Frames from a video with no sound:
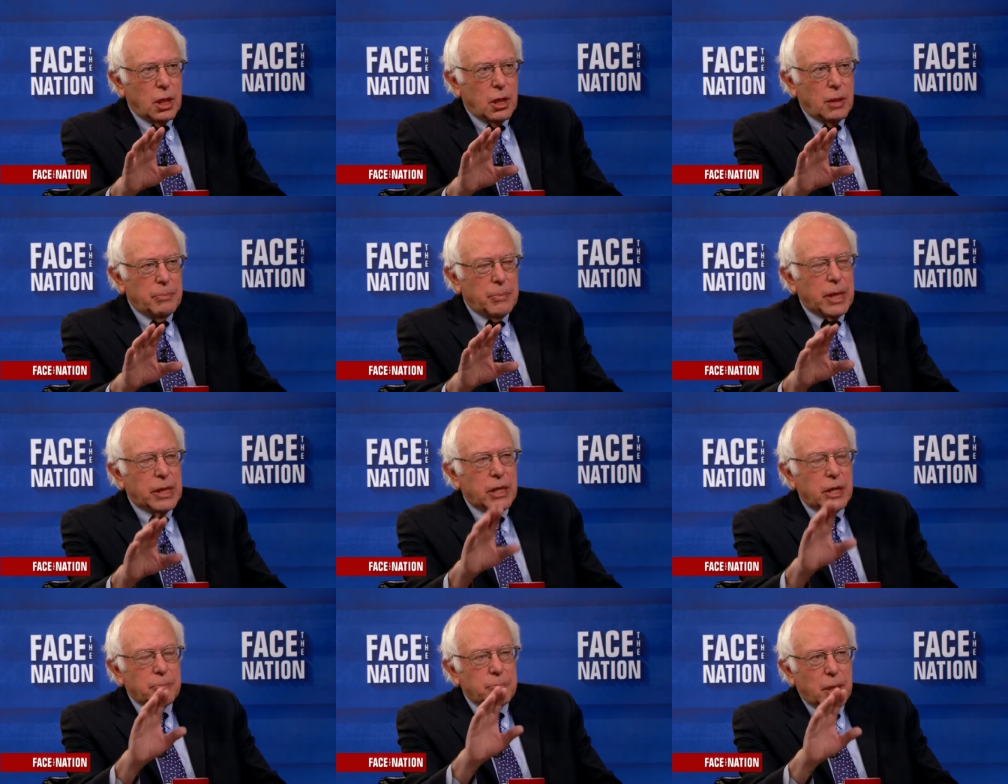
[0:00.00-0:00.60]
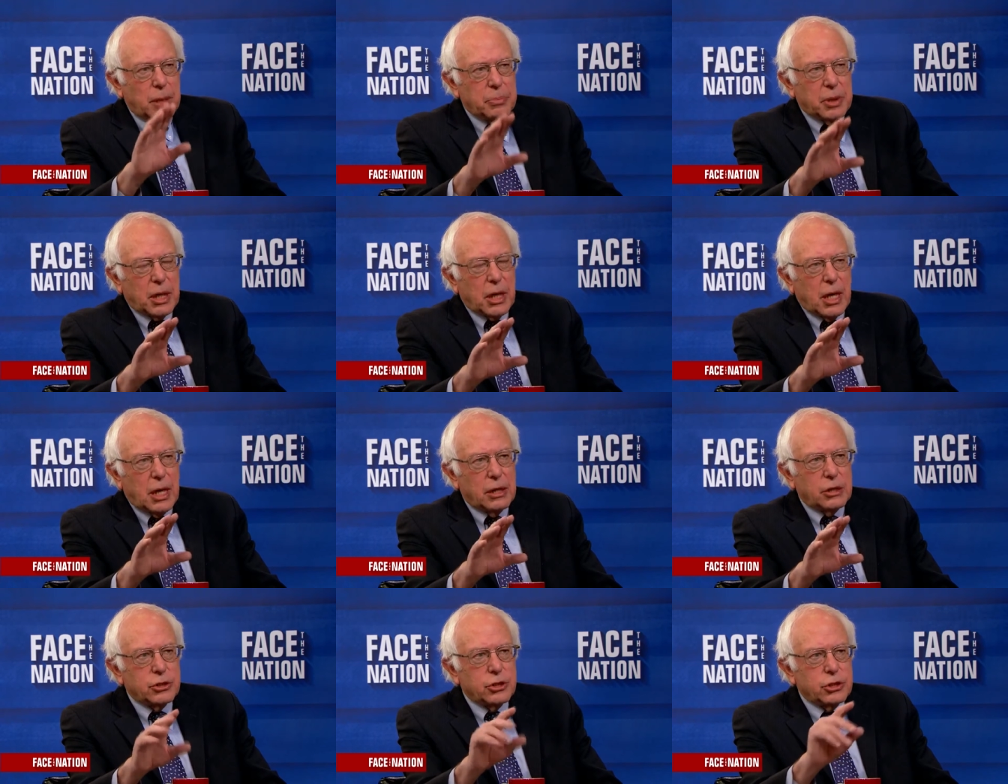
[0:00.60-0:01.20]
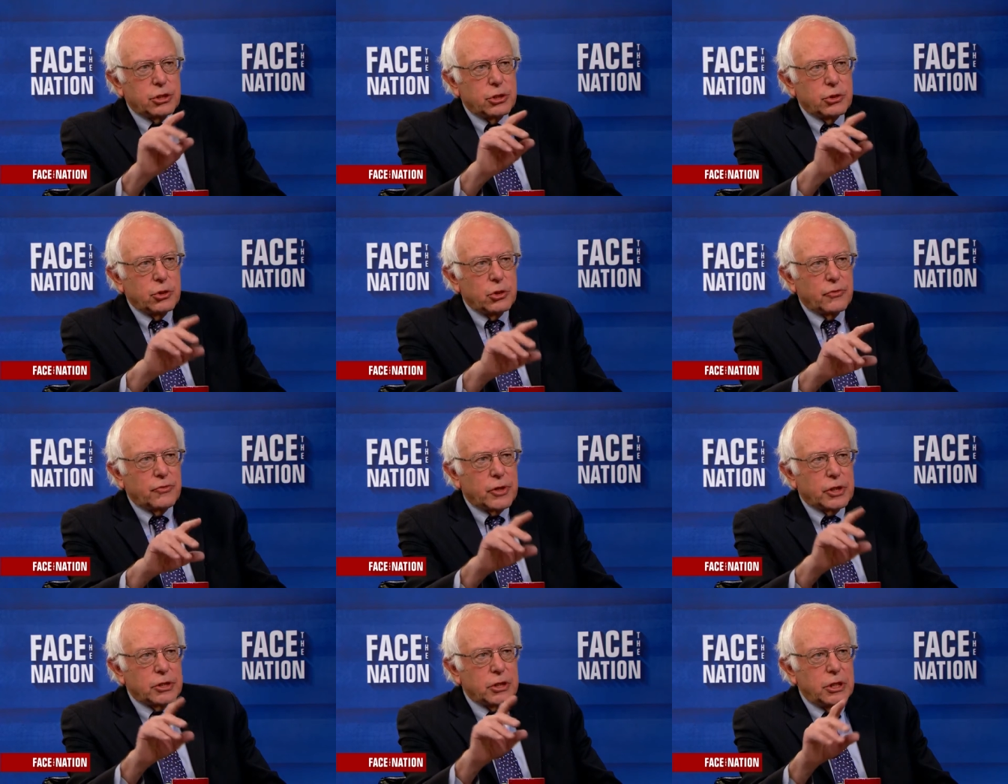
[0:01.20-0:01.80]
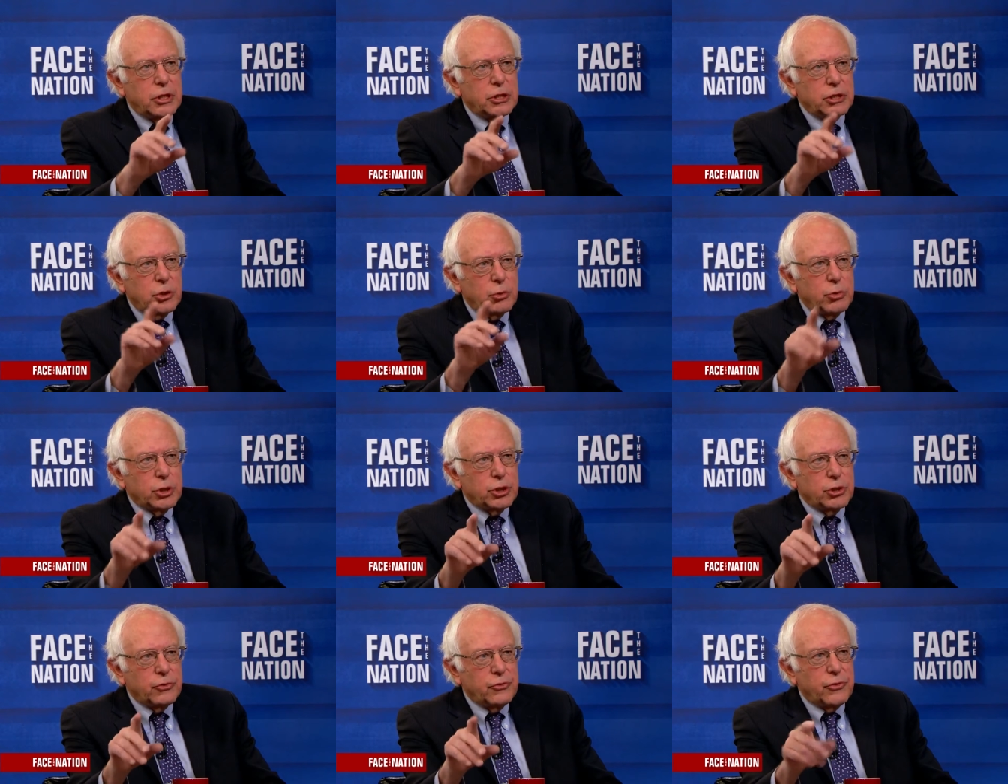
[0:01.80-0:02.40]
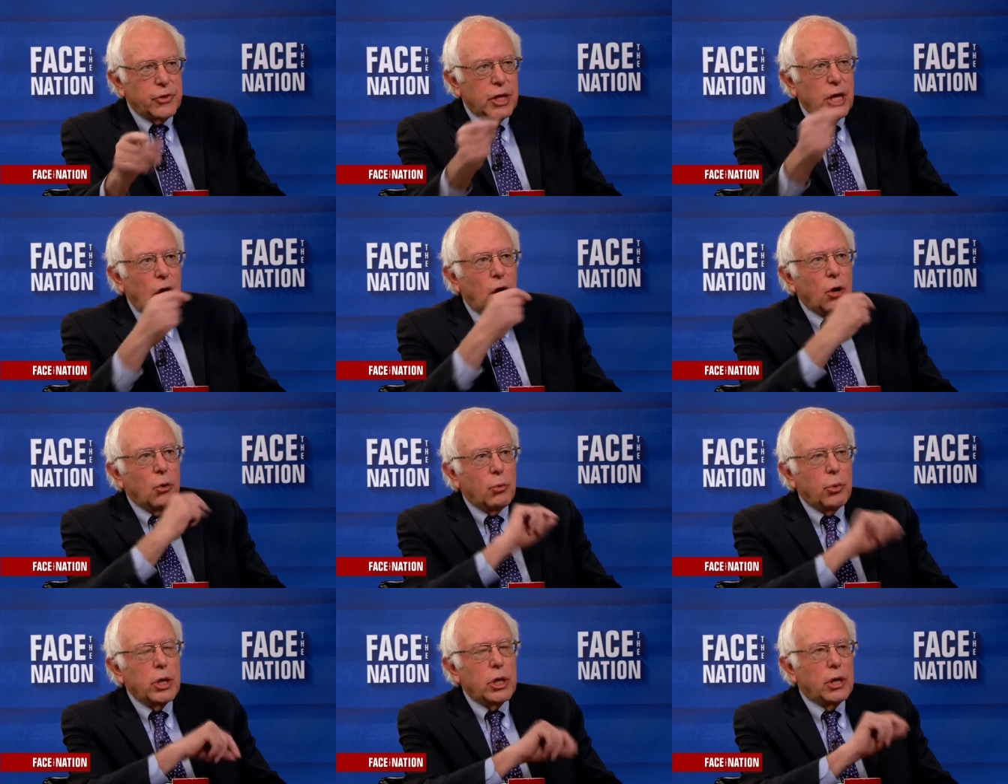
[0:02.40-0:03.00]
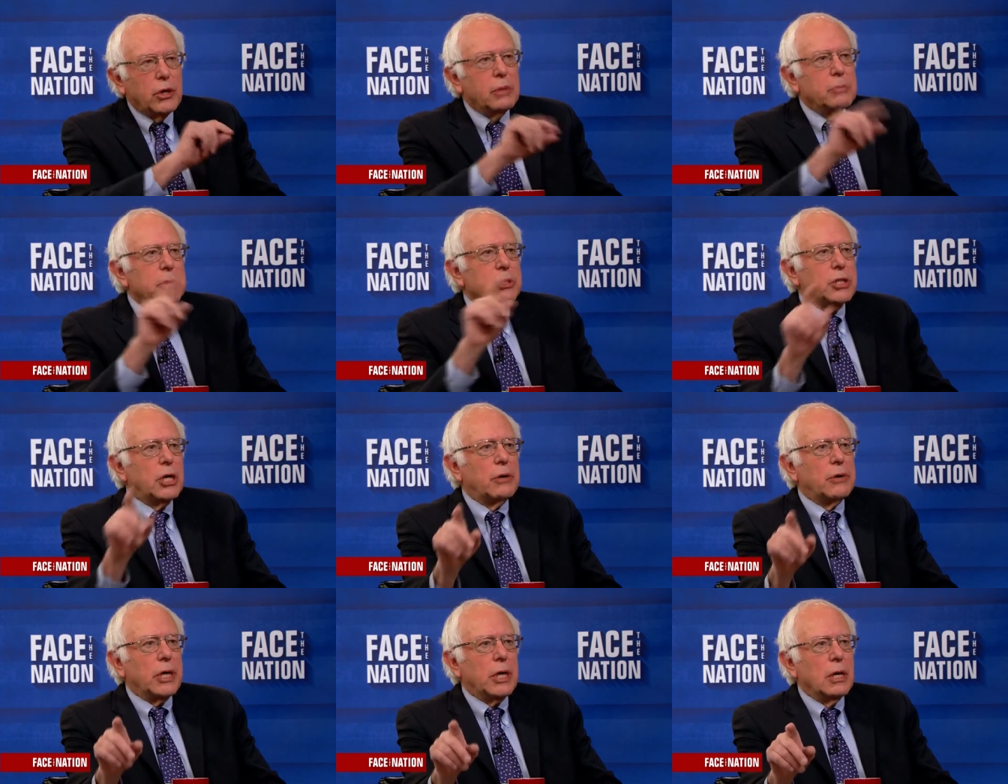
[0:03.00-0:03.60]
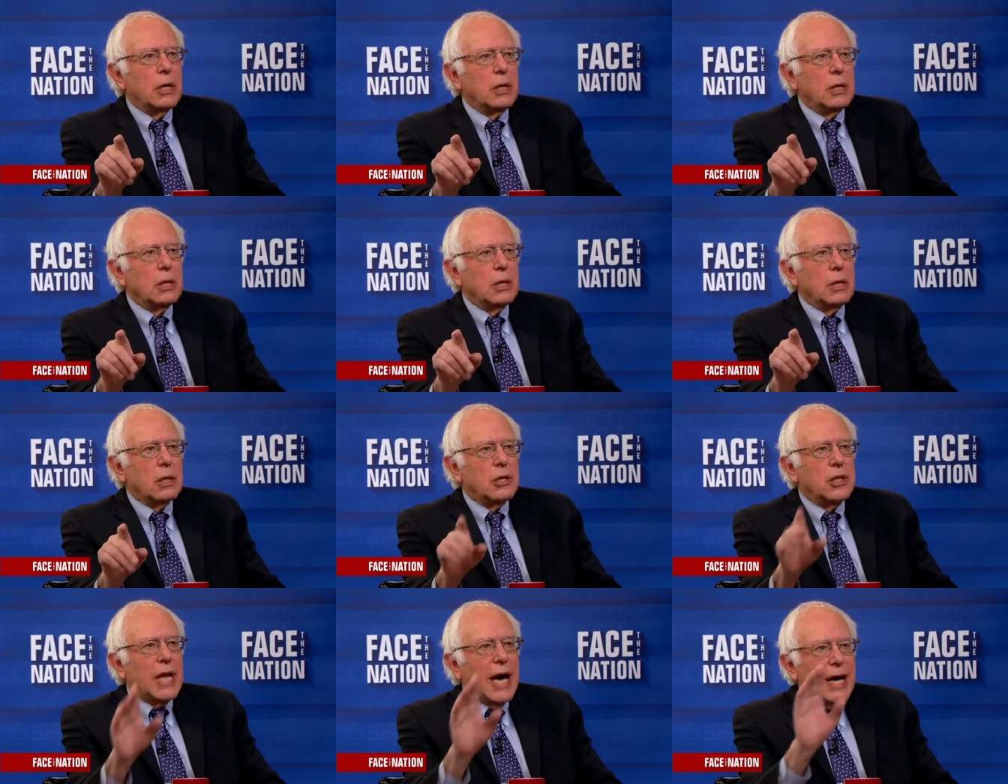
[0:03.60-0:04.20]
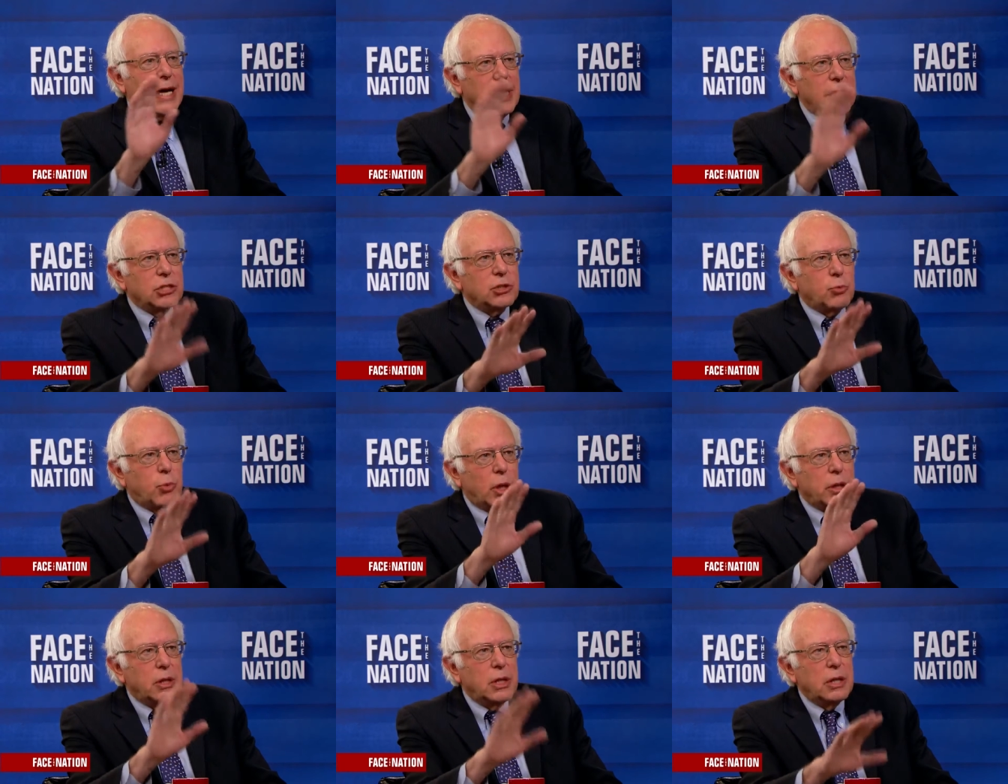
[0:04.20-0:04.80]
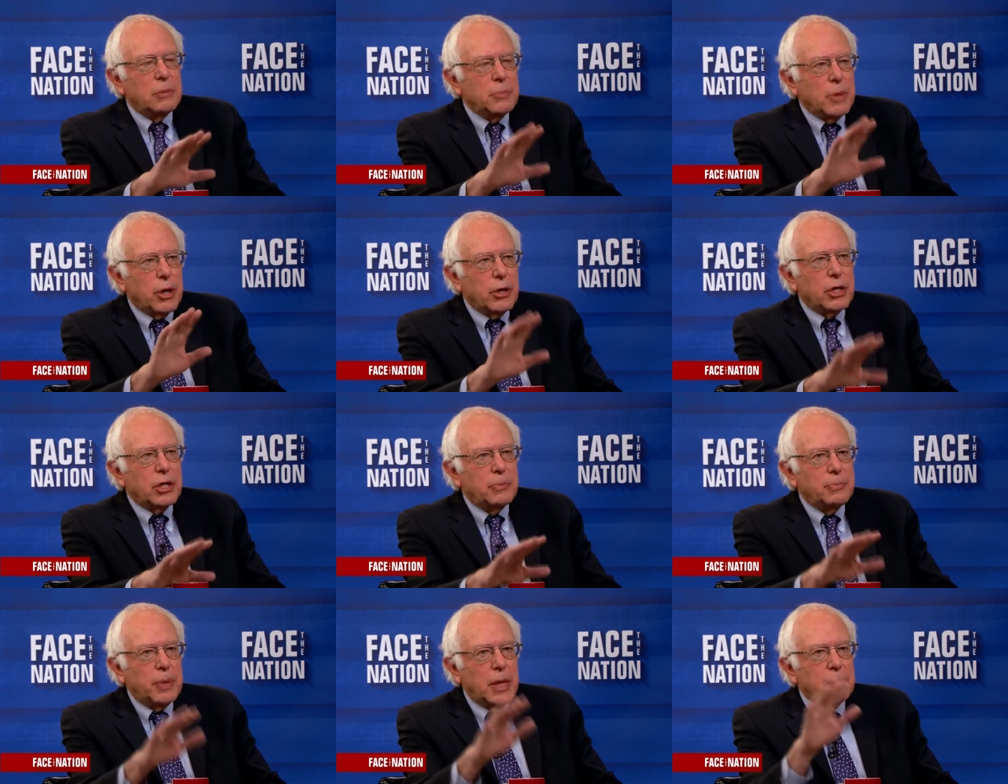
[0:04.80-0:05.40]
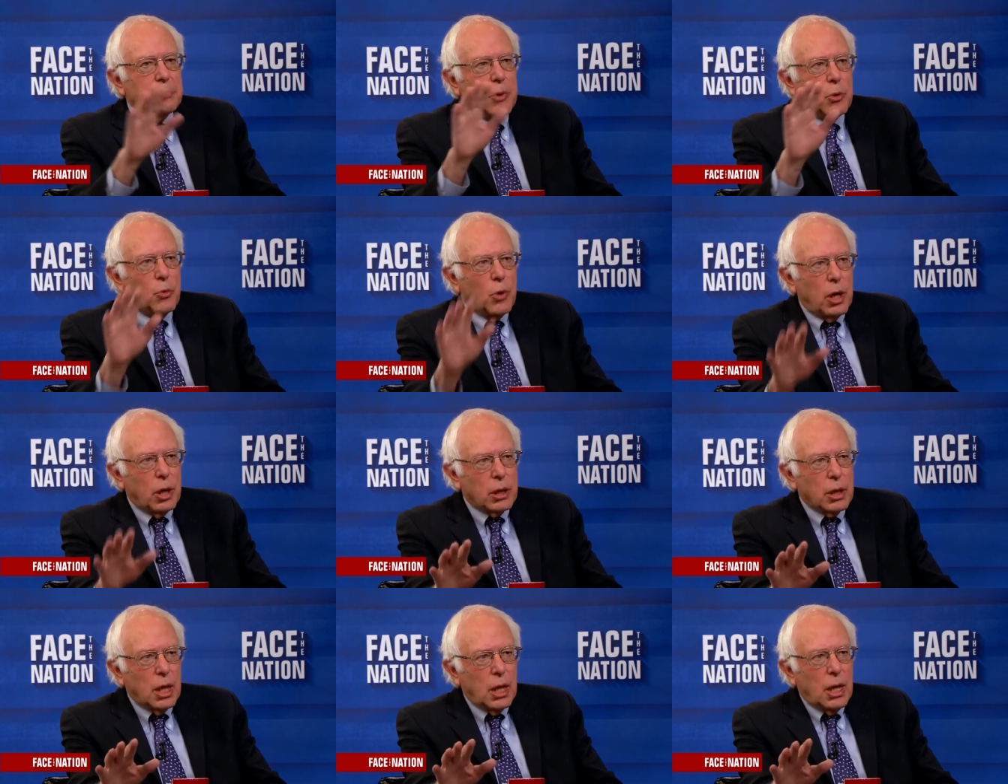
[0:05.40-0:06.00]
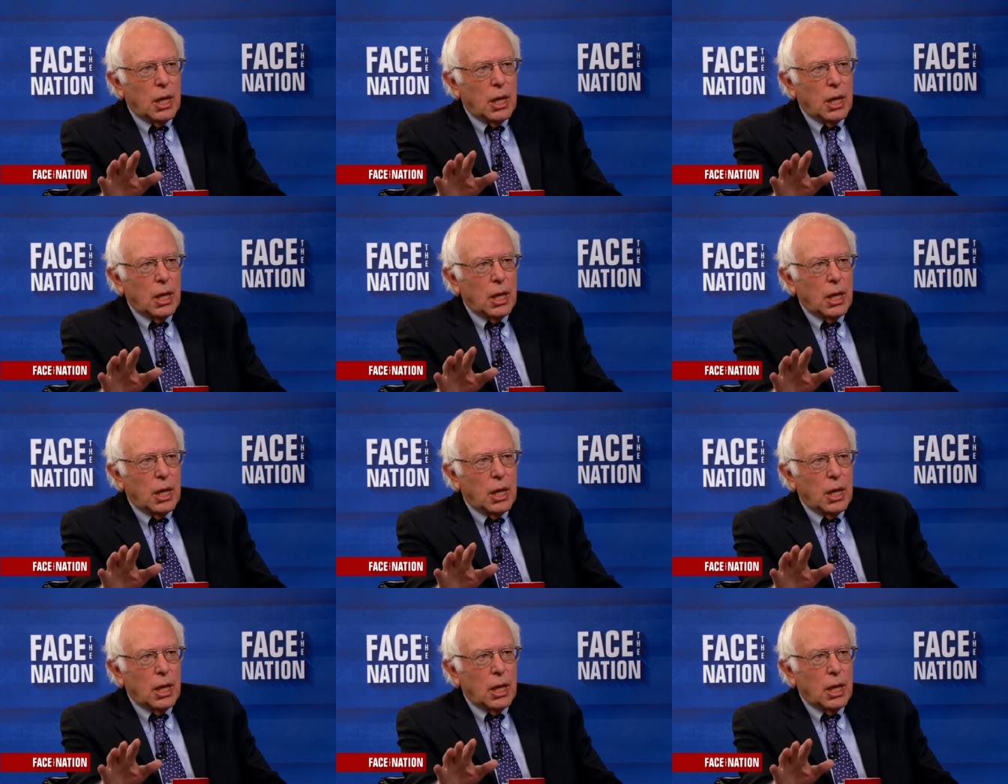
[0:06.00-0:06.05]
making public colleges and universities tuition free, we are the majority. That is what the American people want.